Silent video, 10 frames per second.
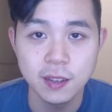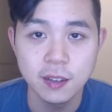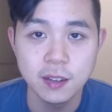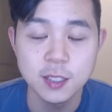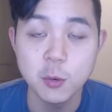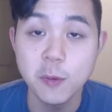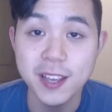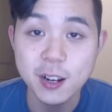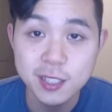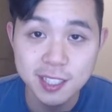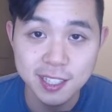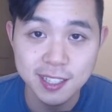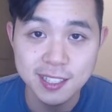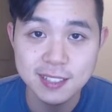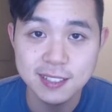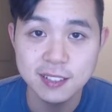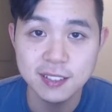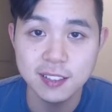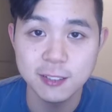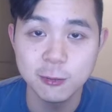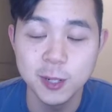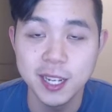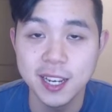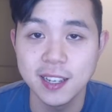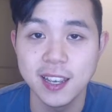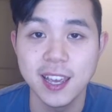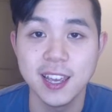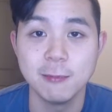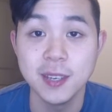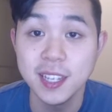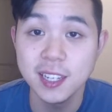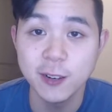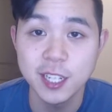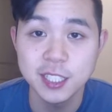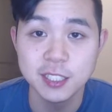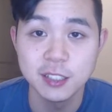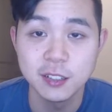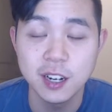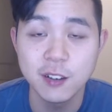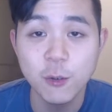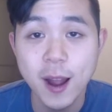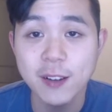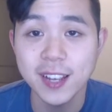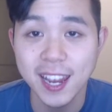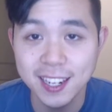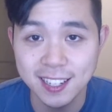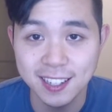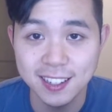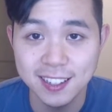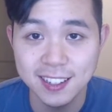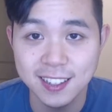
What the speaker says: So when we calculate this, we get a PE ratio of around 80.